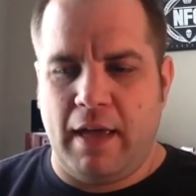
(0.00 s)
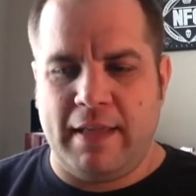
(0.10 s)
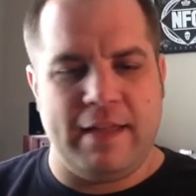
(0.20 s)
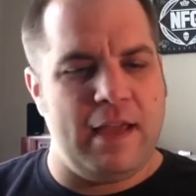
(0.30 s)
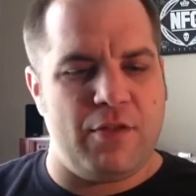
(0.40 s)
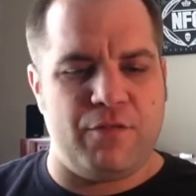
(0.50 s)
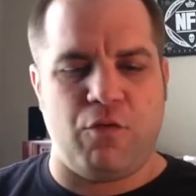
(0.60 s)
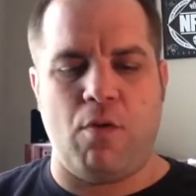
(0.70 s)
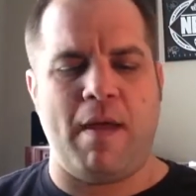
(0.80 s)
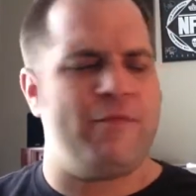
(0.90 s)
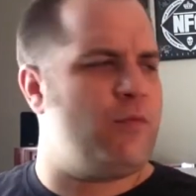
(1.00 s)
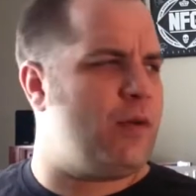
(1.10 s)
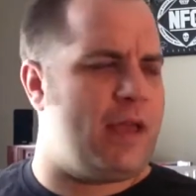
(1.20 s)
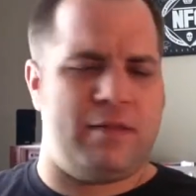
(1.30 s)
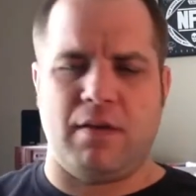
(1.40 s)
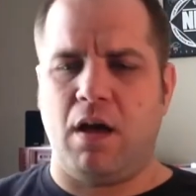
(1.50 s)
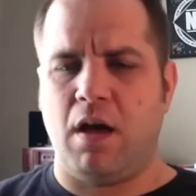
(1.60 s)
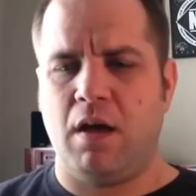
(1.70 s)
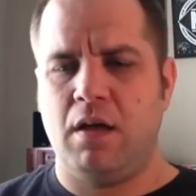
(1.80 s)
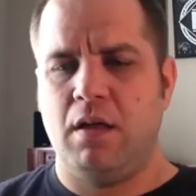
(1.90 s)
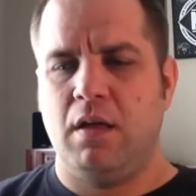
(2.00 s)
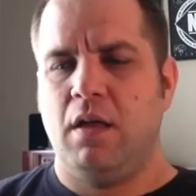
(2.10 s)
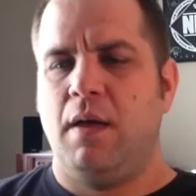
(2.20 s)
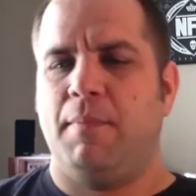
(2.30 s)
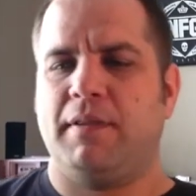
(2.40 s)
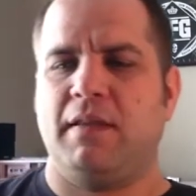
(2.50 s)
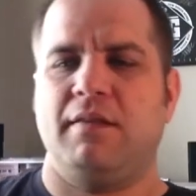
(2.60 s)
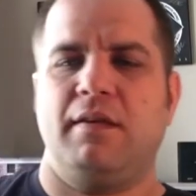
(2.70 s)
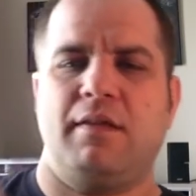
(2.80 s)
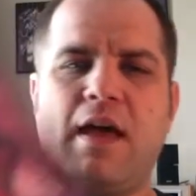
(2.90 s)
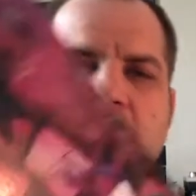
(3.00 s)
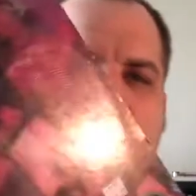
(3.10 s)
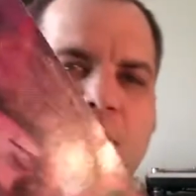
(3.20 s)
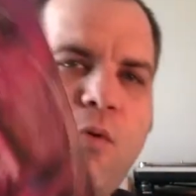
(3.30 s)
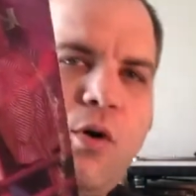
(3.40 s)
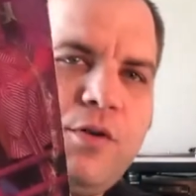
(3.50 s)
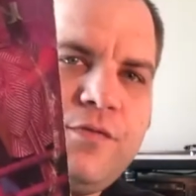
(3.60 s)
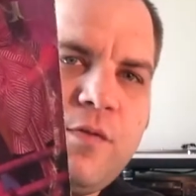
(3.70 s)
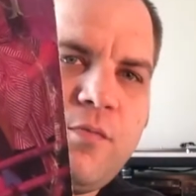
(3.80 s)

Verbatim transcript: in any other format from what I saw, but this is a Hey World from